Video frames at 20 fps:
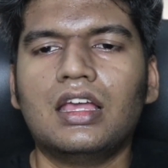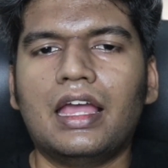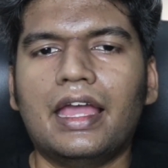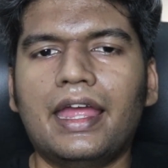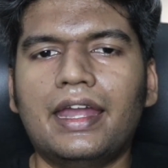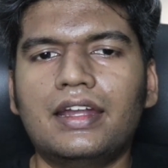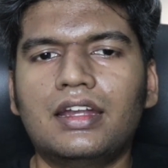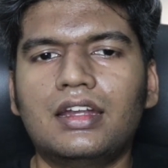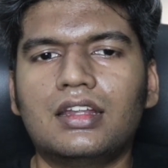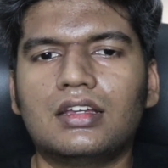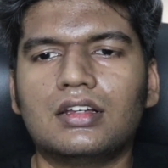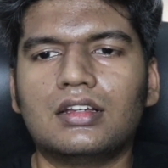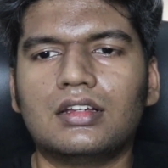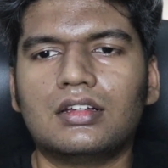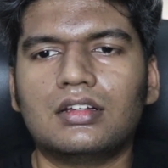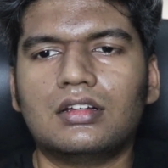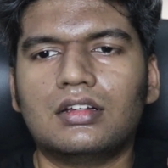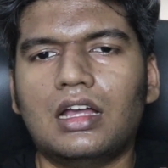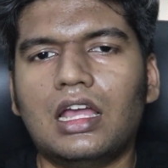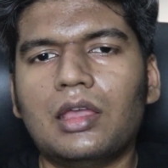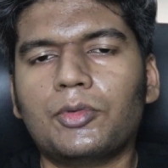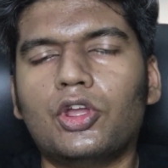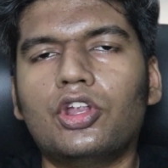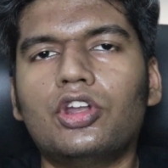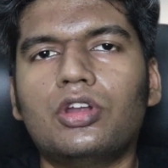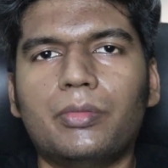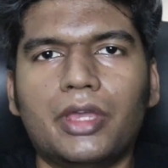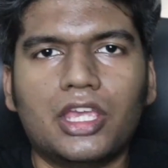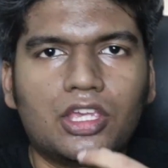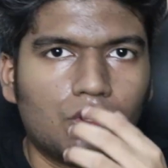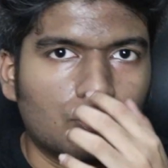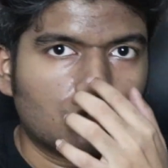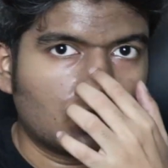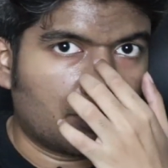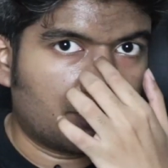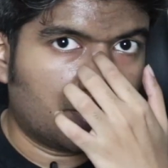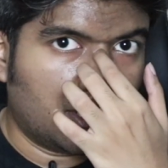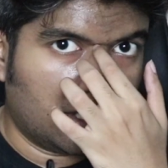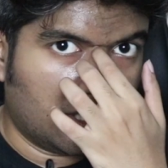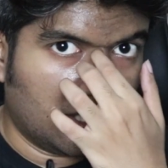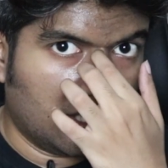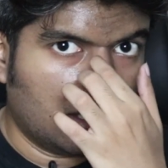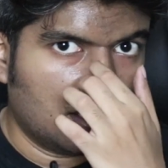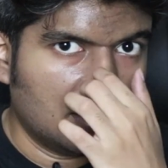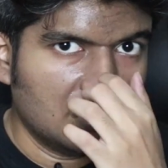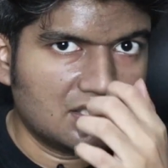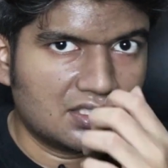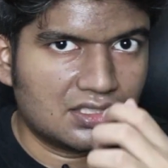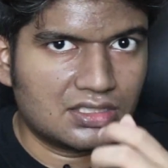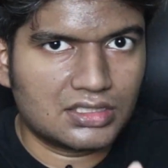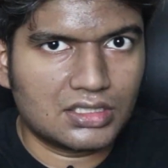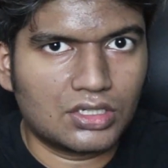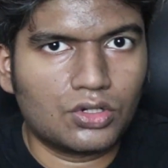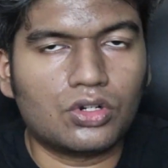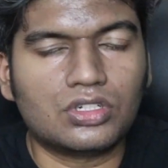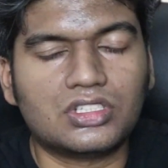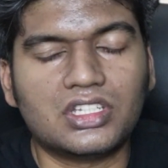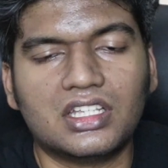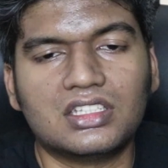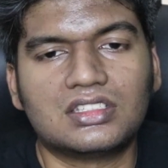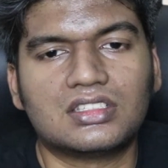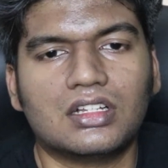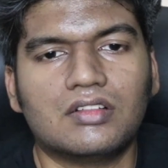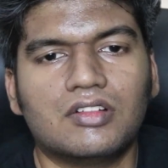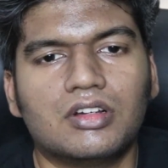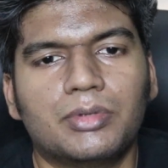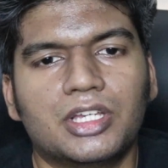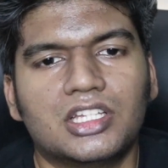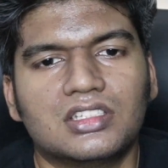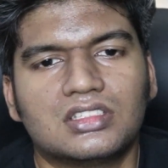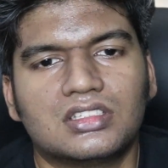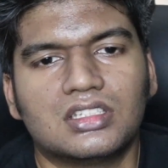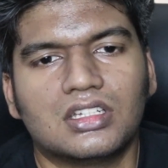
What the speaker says: and I'm going to make use of that in this Node.js server based